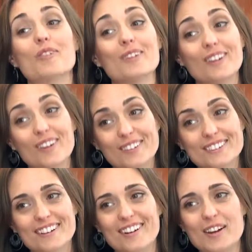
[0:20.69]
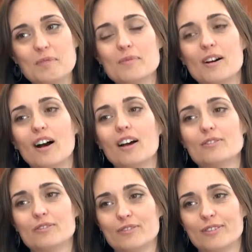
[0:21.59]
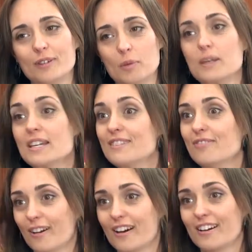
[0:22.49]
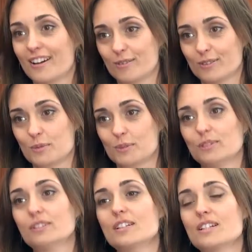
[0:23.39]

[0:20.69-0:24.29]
For a long time, I've appeared very uncomfortable,